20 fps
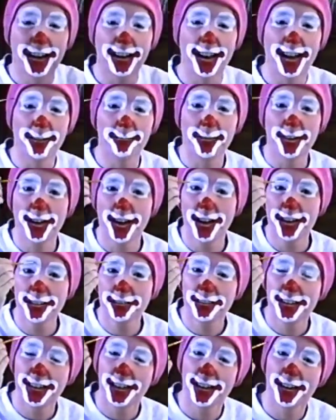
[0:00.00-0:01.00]
and I'm
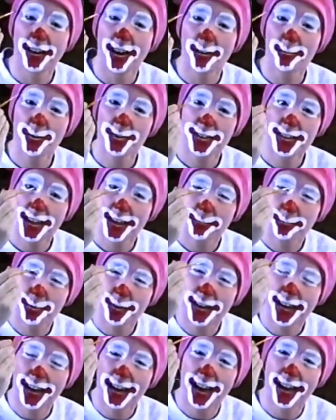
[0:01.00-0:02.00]
coloring it almost
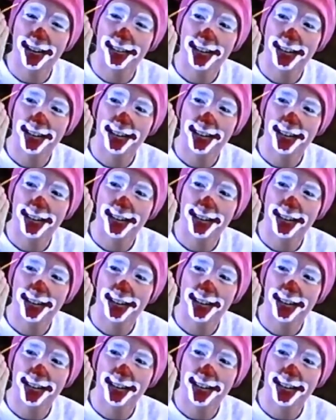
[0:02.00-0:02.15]
like bringing